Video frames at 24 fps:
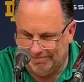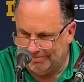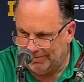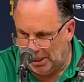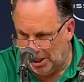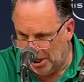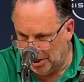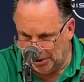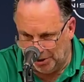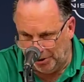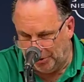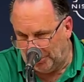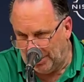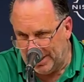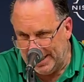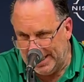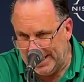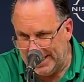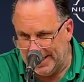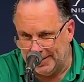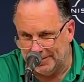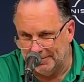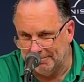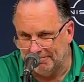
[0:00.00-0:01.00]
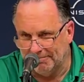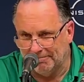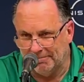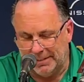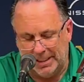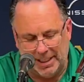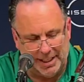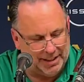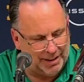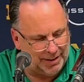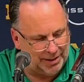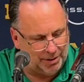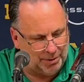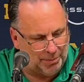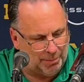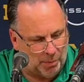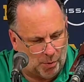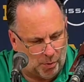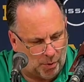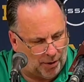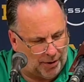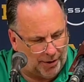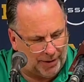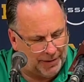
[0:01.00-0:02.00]
hungry and a little
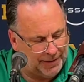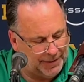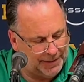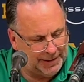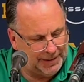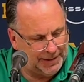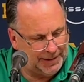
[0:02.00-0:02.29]
more